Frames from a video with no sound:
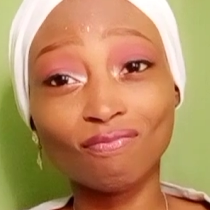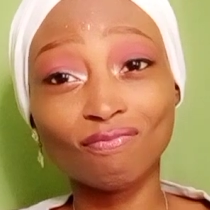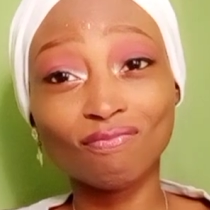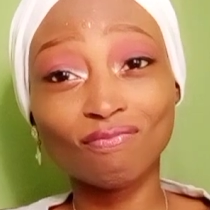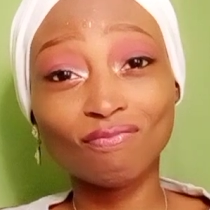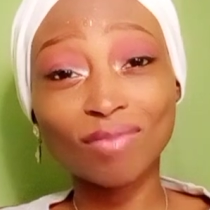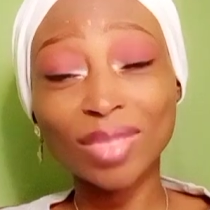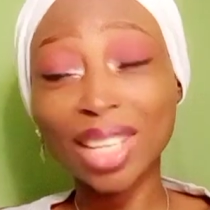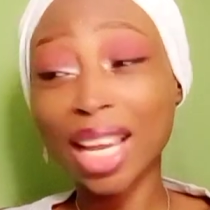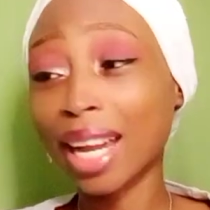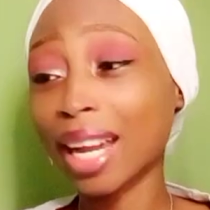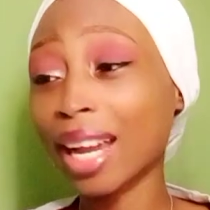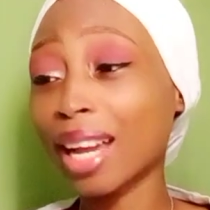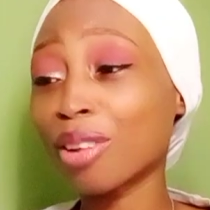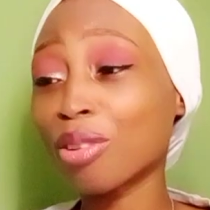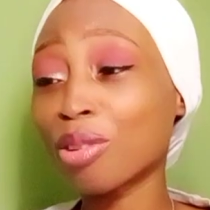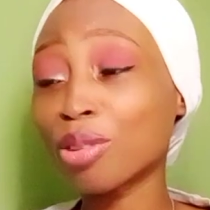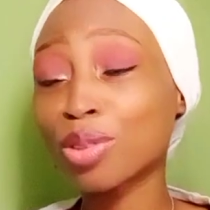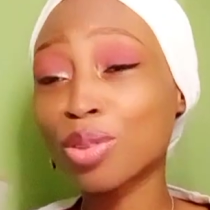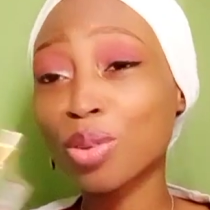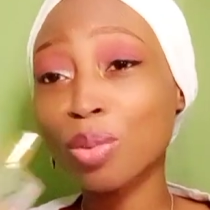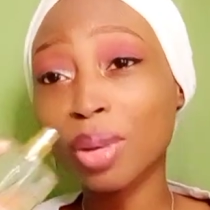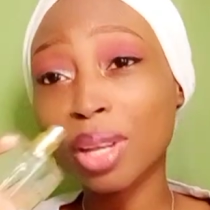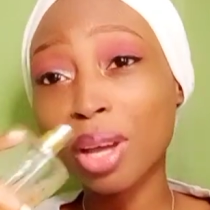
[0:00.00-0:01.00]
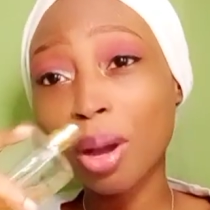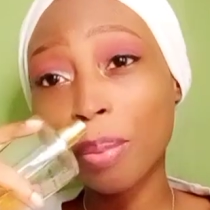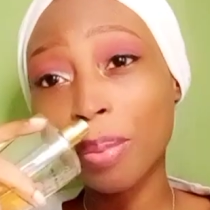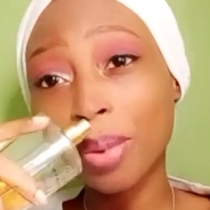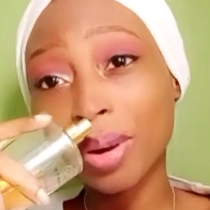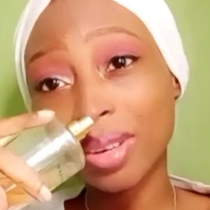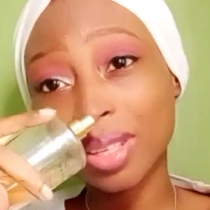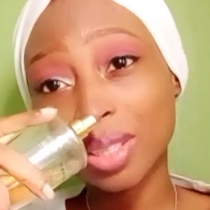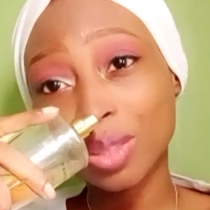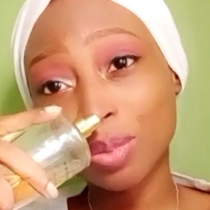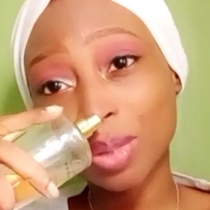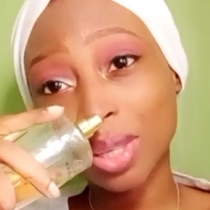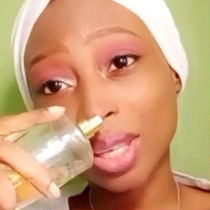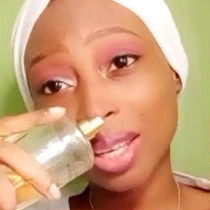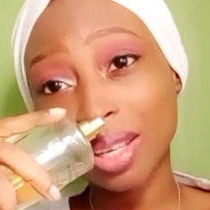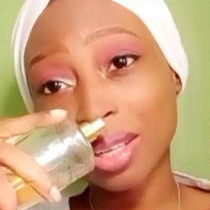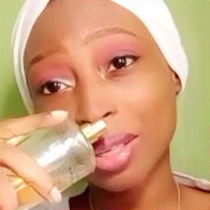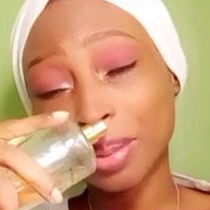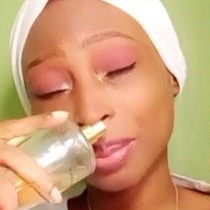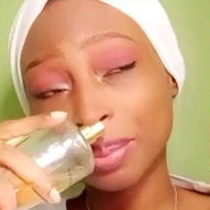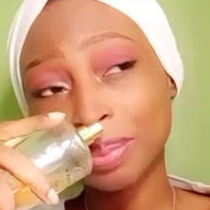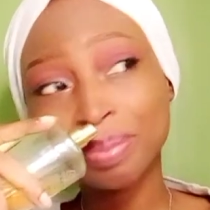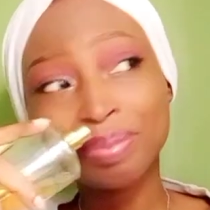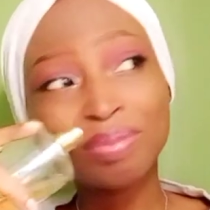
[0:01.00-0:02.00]
I cannot do without Berries Weekend.
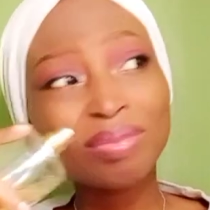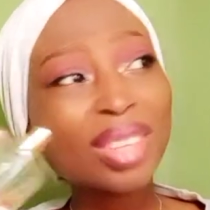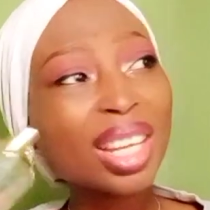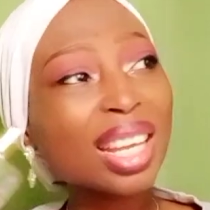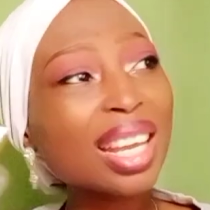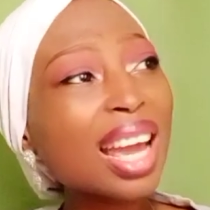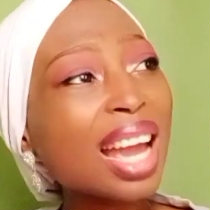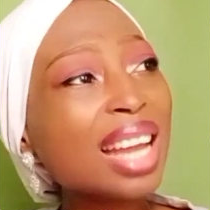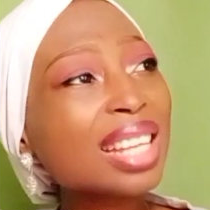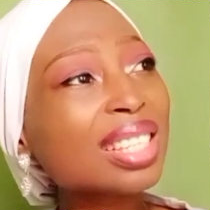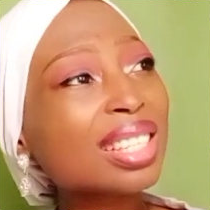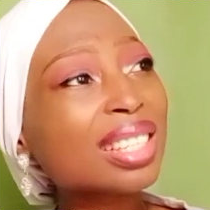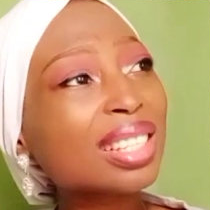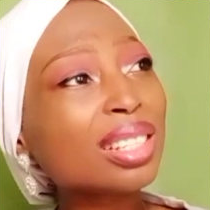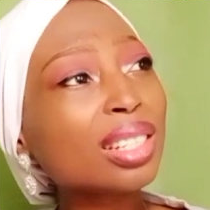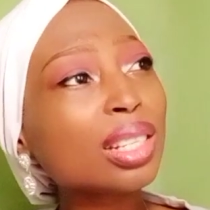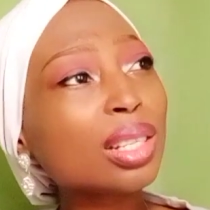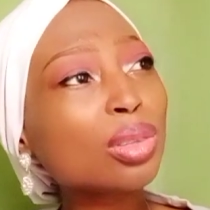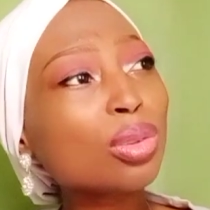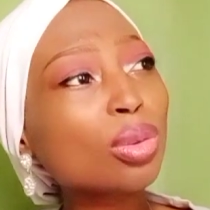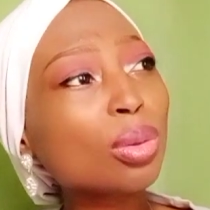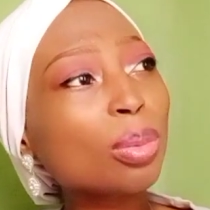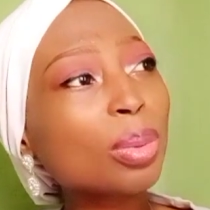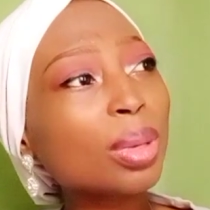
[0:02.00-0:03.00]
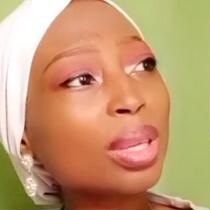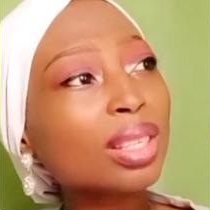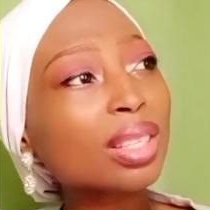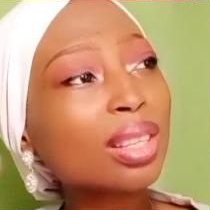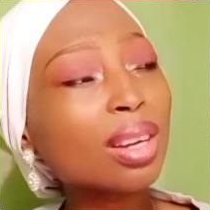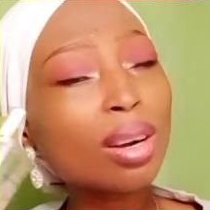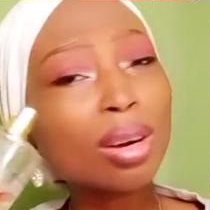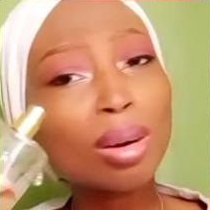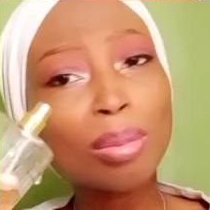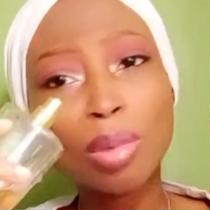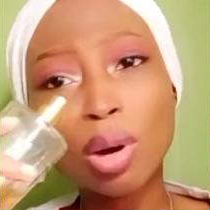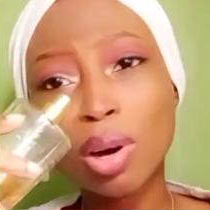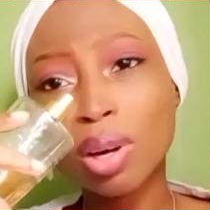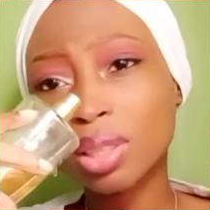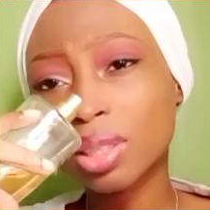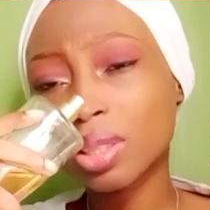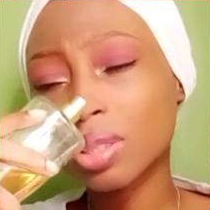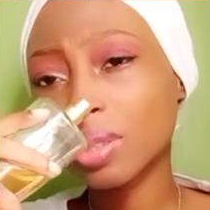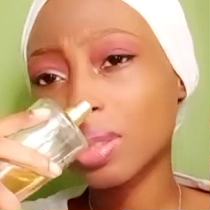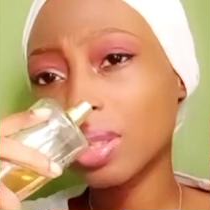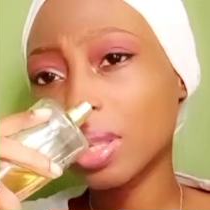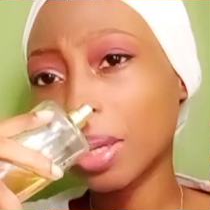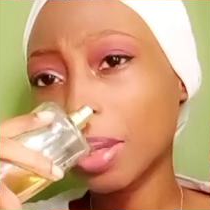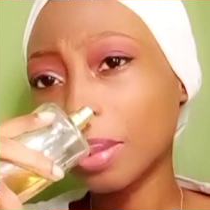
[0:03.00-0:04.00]
Guys, it's a little bit hot
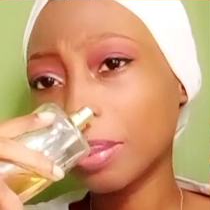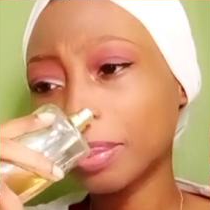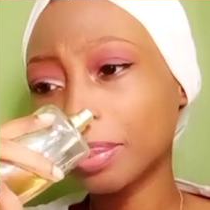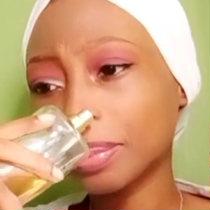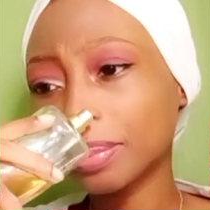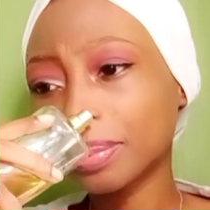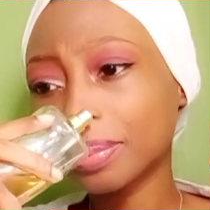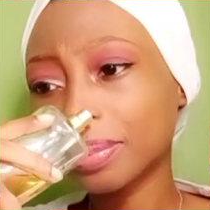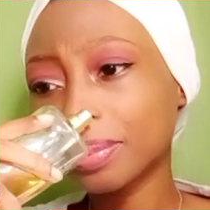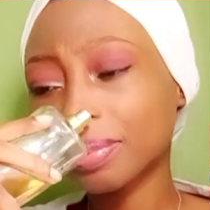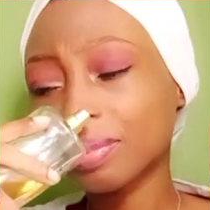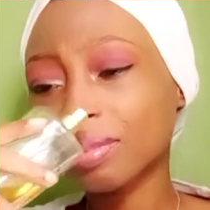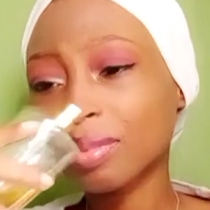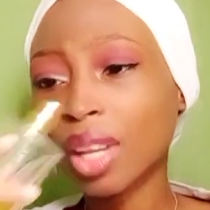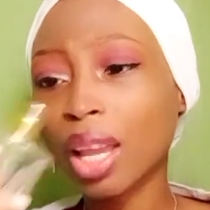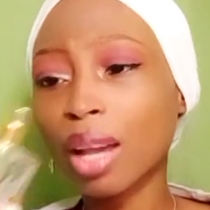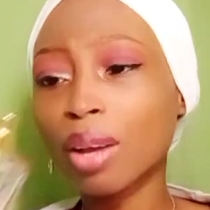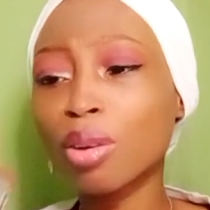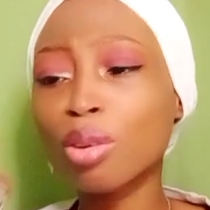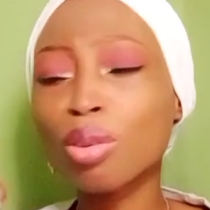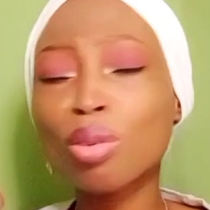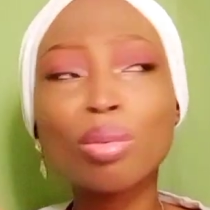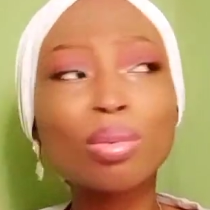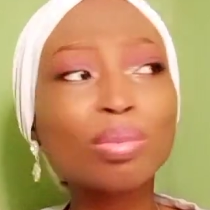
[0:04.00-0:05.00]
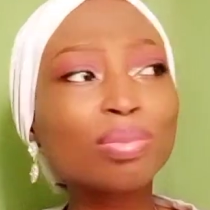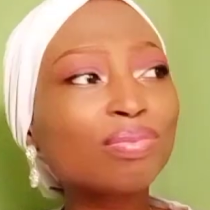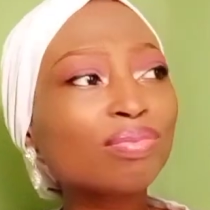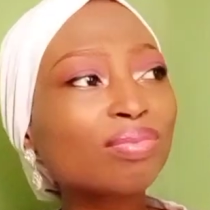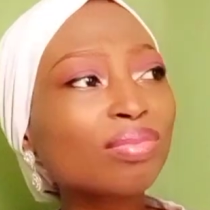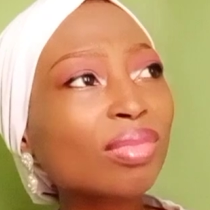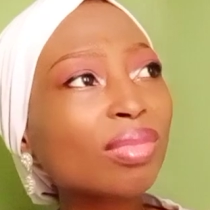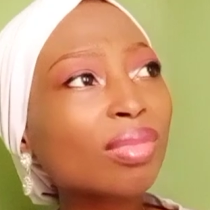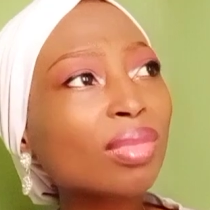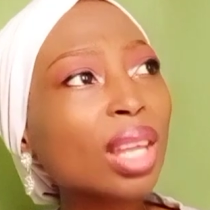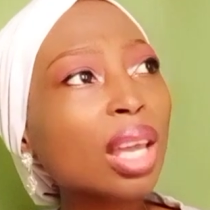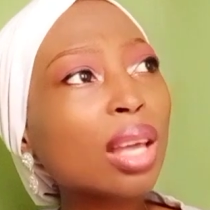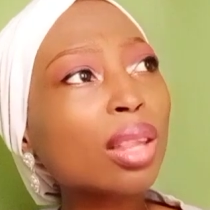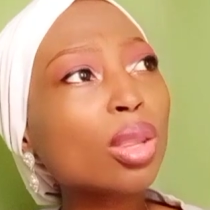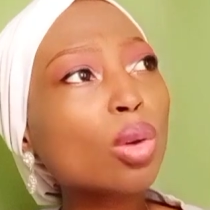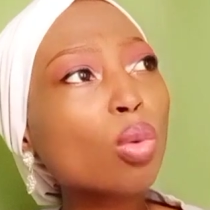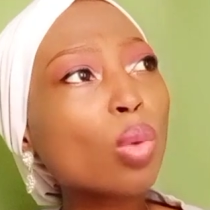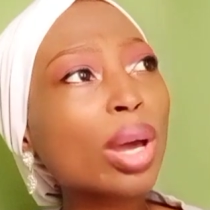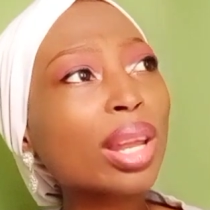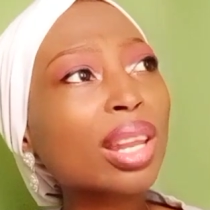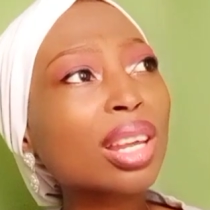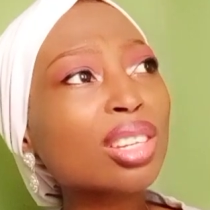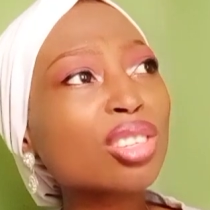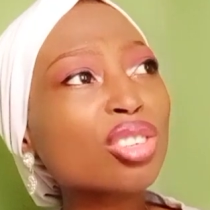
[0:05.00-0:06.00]
today. I don't know. The
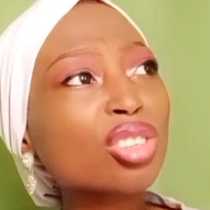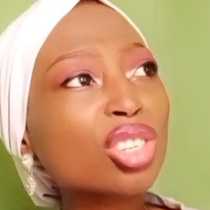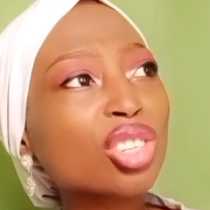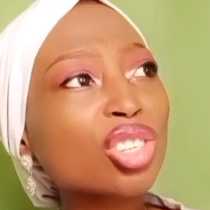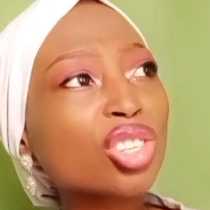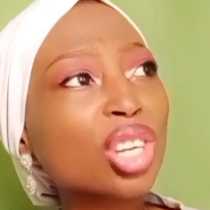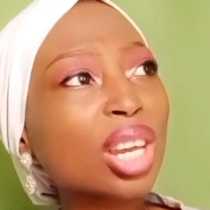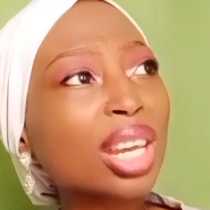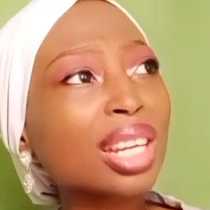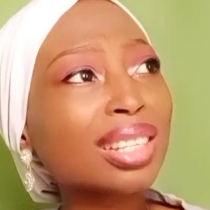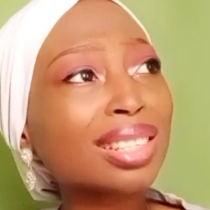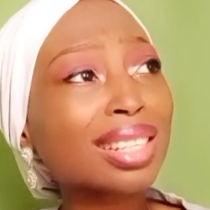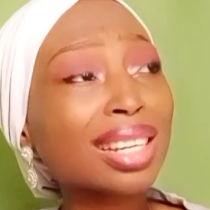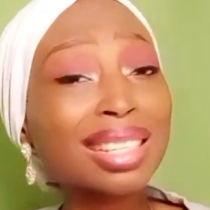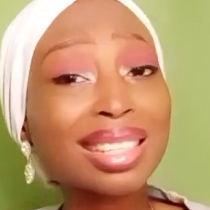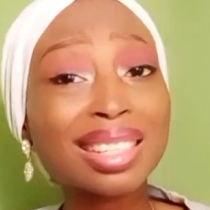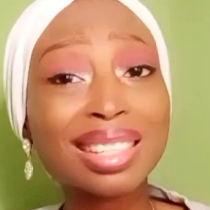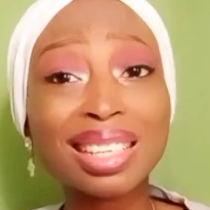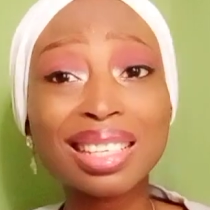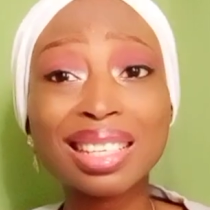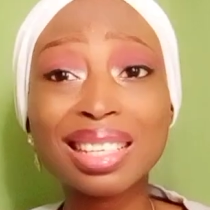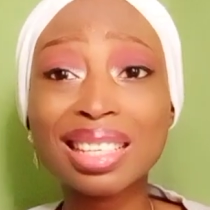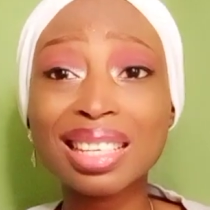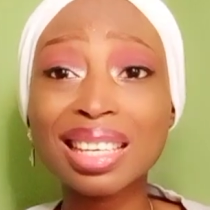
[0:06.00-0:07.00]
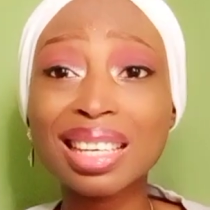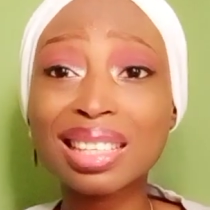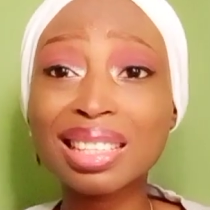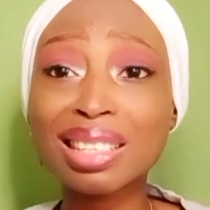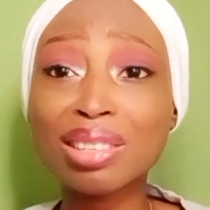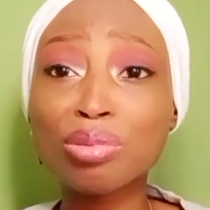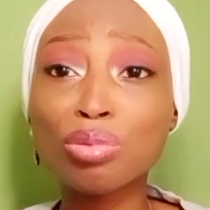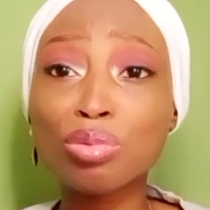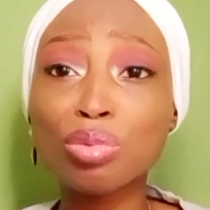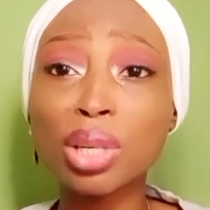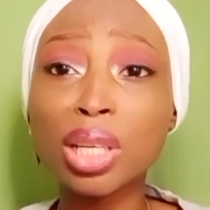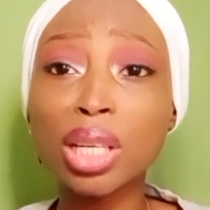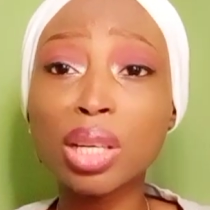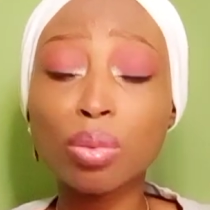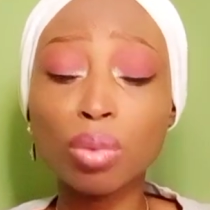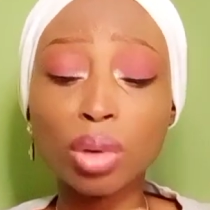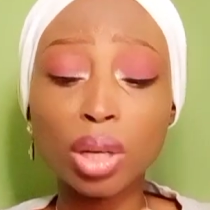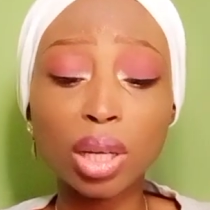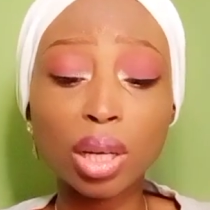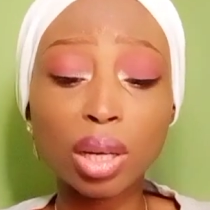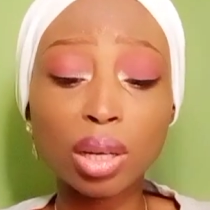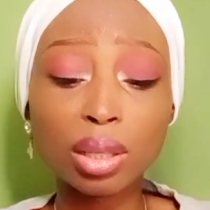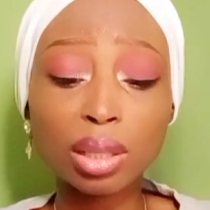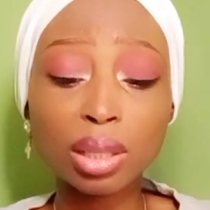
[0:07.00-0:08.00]
weather just changed and it started getting really, really
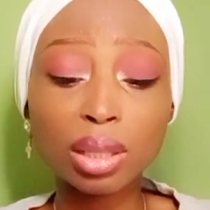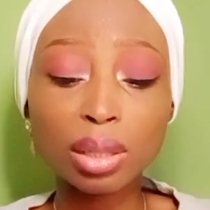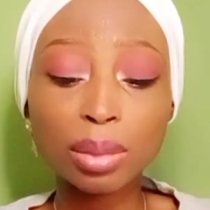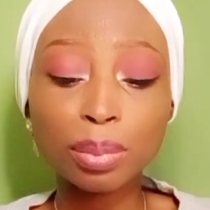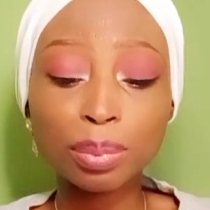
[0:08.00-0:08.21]
hot.